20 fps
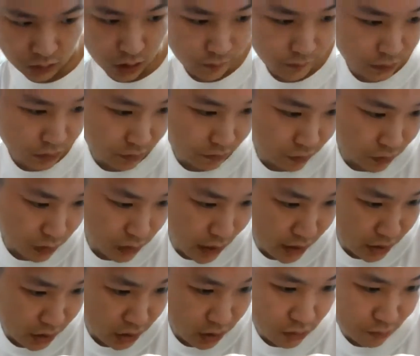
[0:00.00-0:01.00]
obviously I
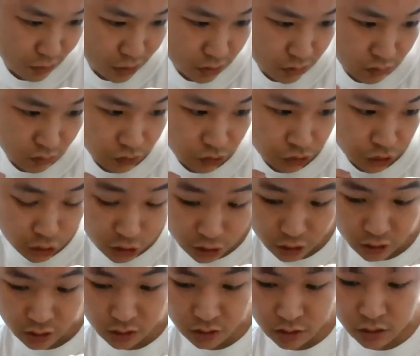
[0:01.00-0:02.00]
think it's because of the sugar